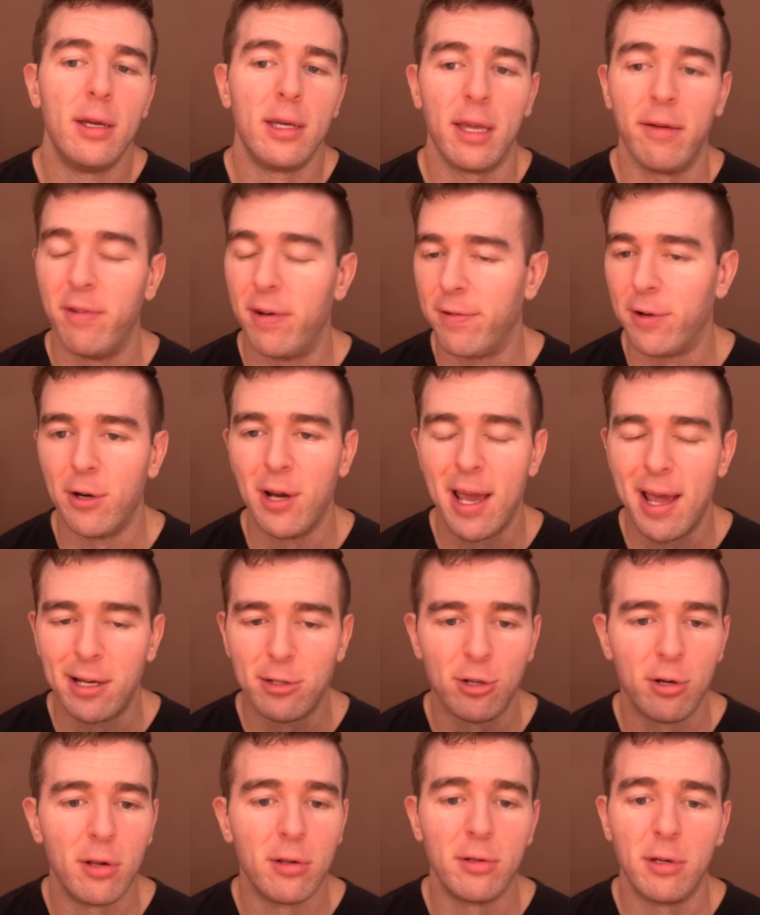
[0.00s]
even if you're
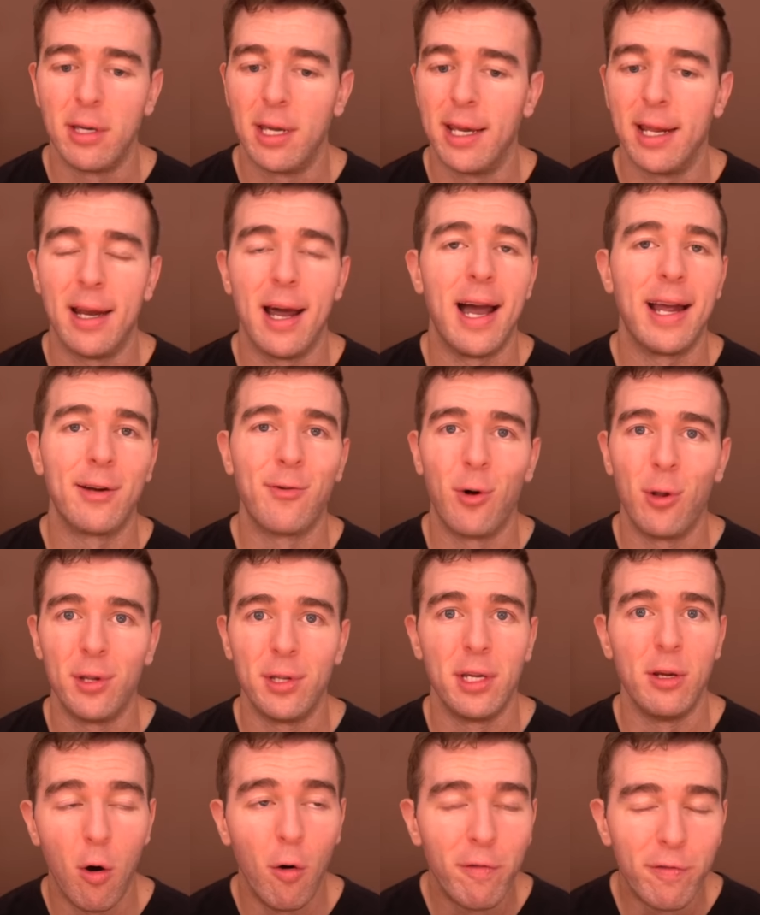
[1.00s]
natural, you can get high
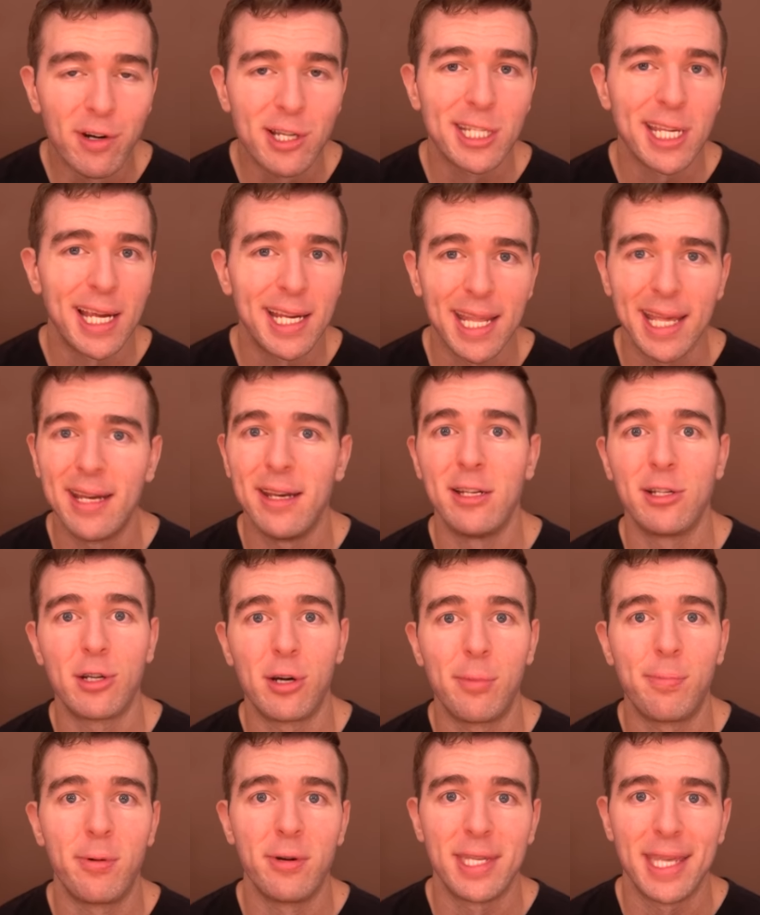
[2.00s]
quality oversight and
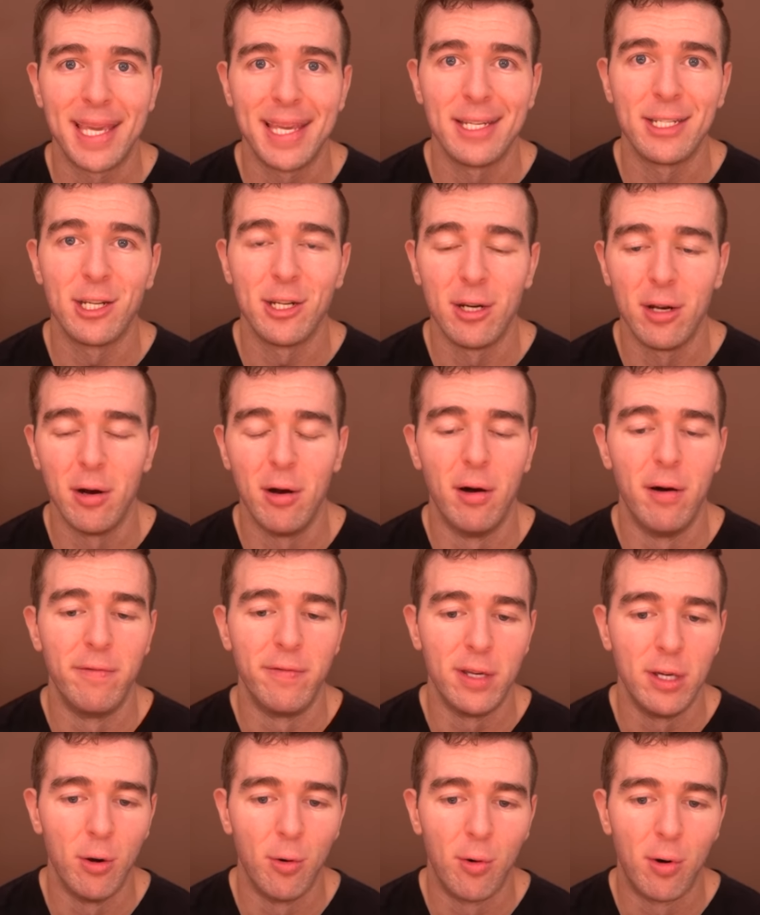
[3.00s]
interpretation
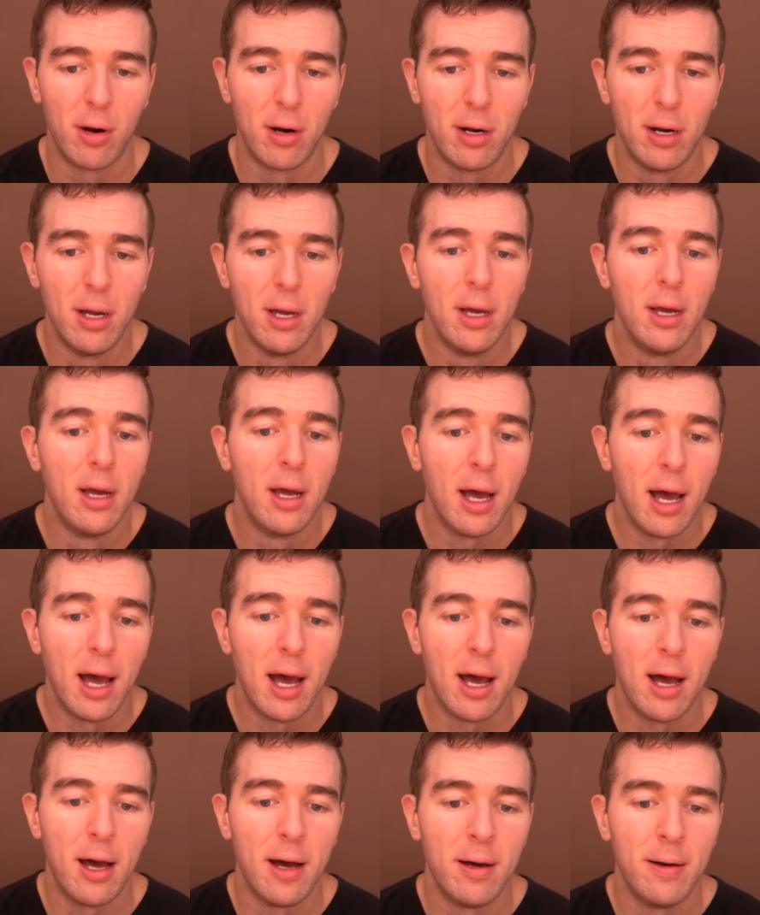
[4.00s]
of your
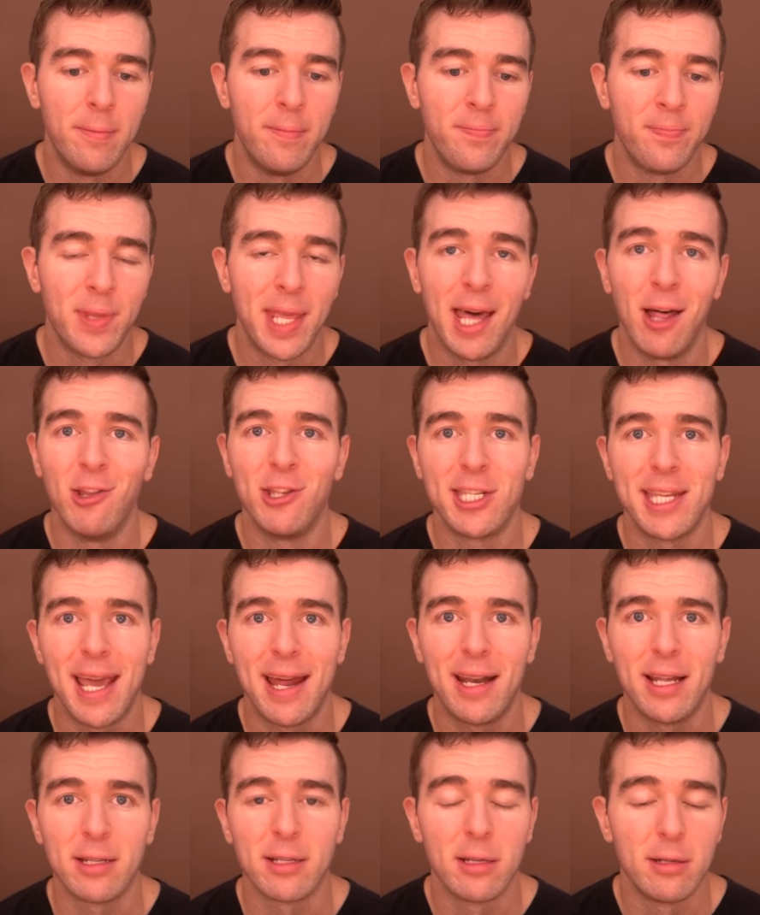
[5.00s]
health
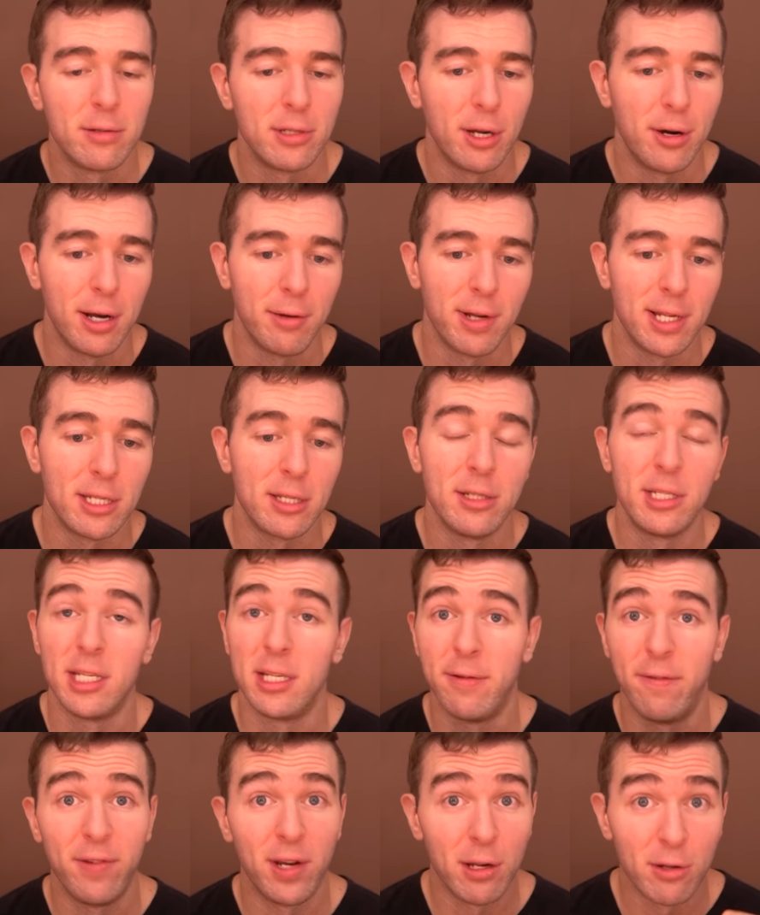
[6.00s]
status. So anyways,
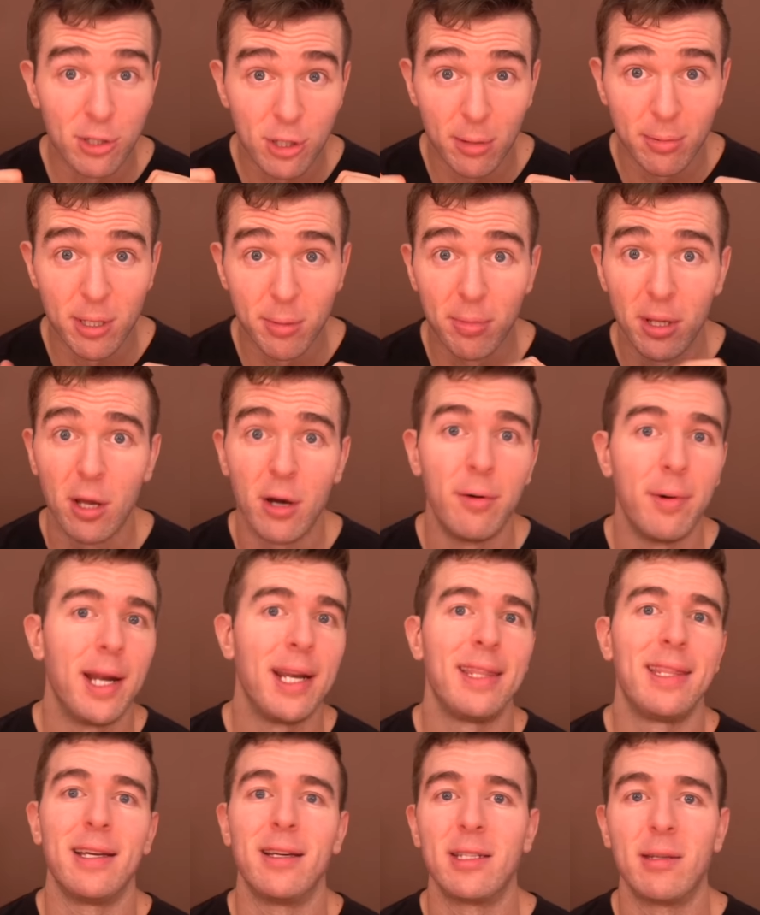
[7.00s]
video description below,
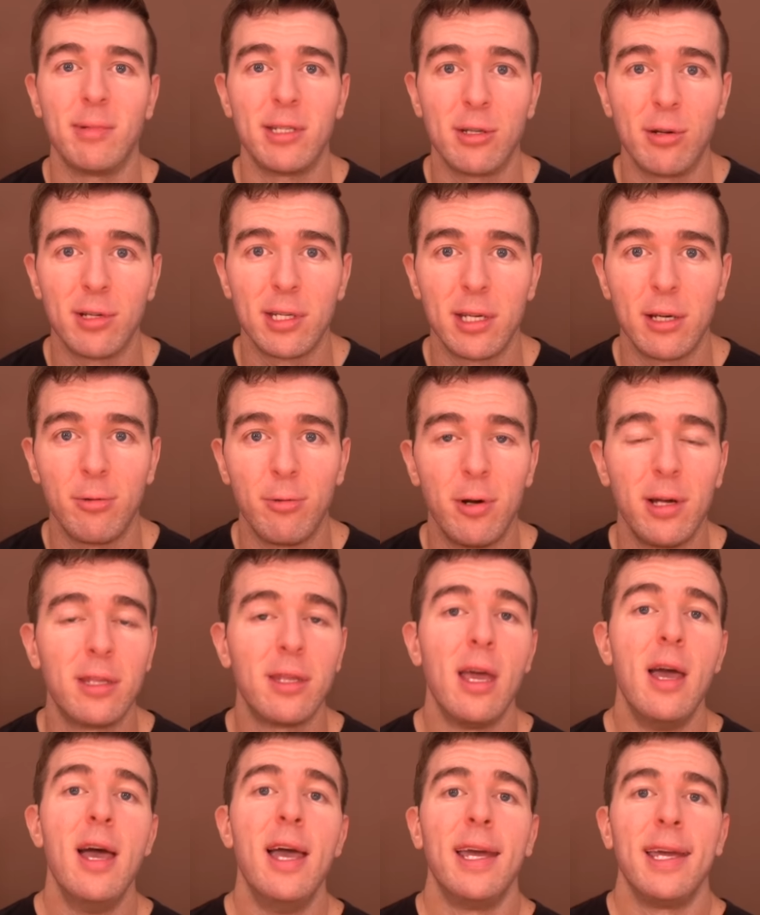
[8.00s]
anything else I'm associated
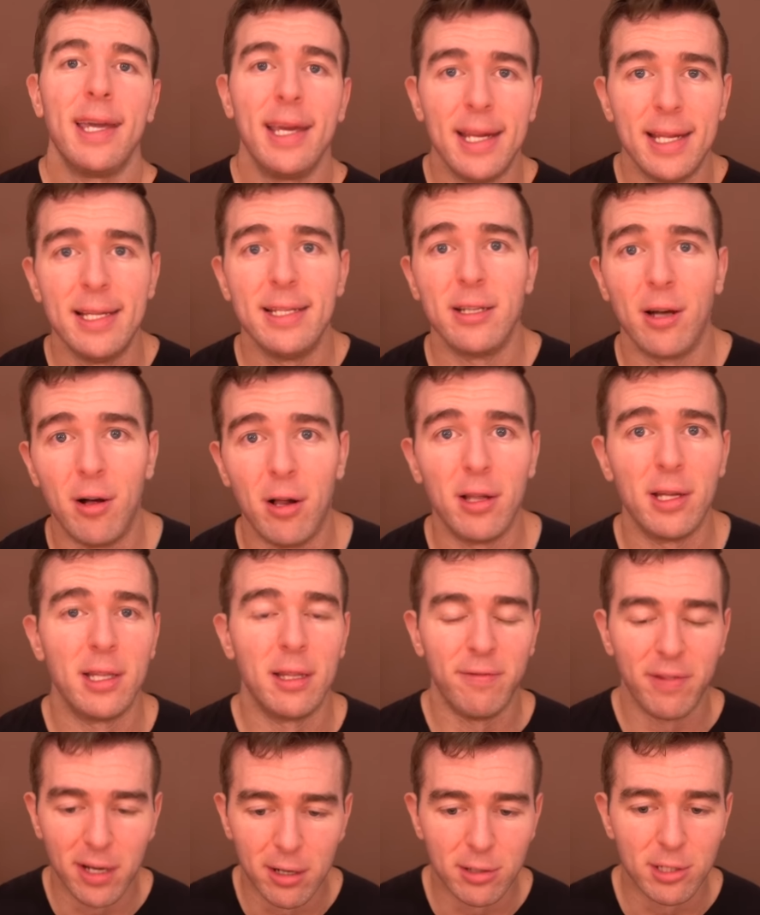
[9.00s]
with, it is all
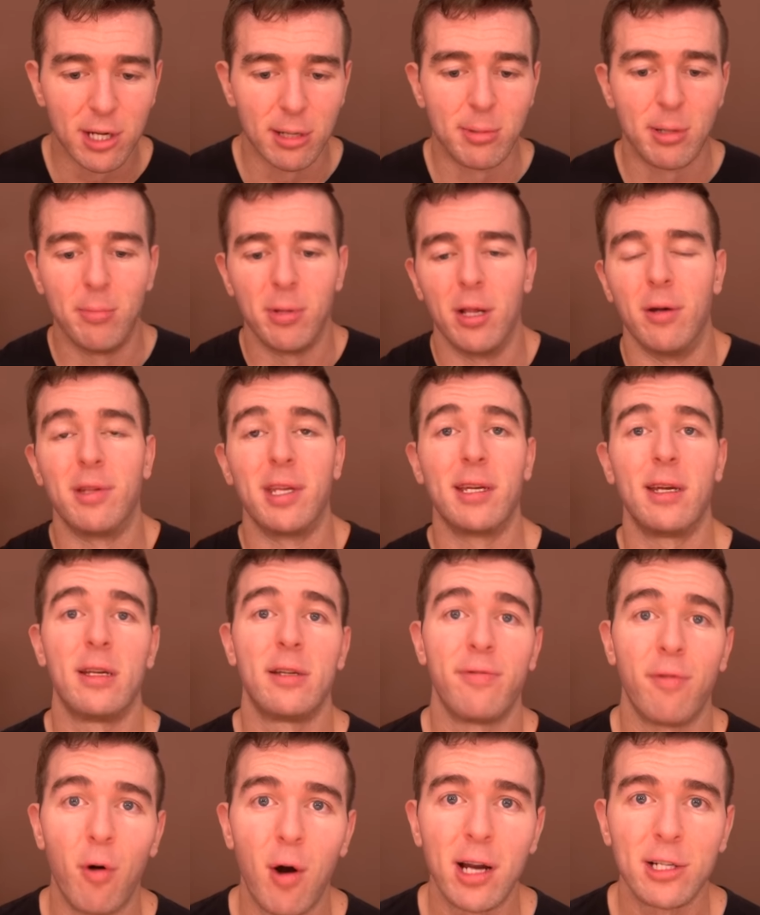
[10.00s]
in the video description below. Thank you
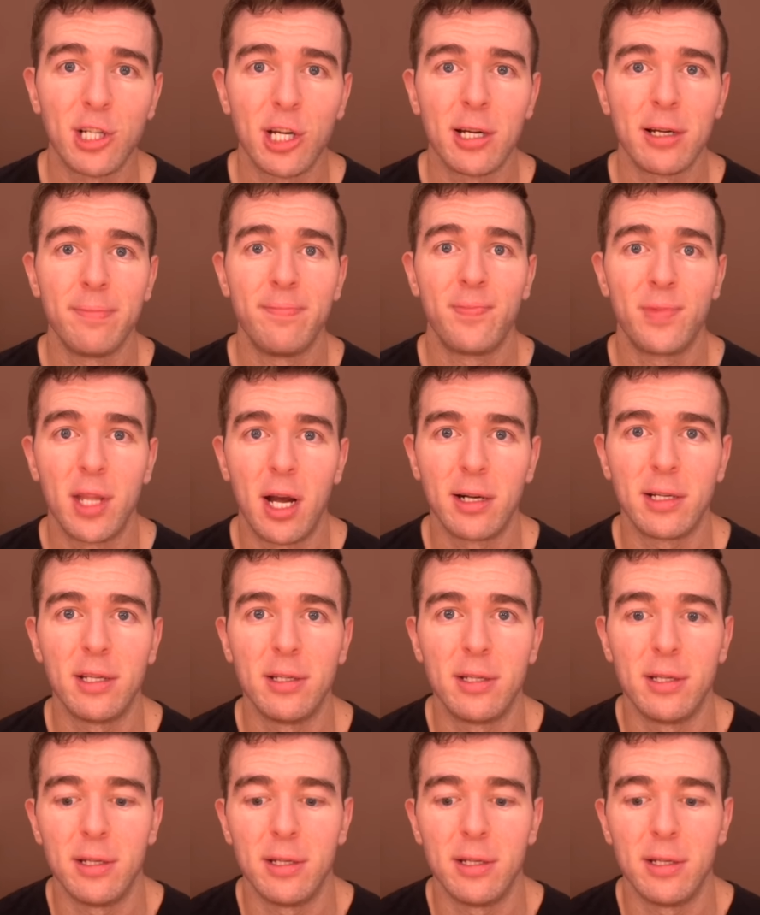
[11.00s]
guys for watching. Talk to you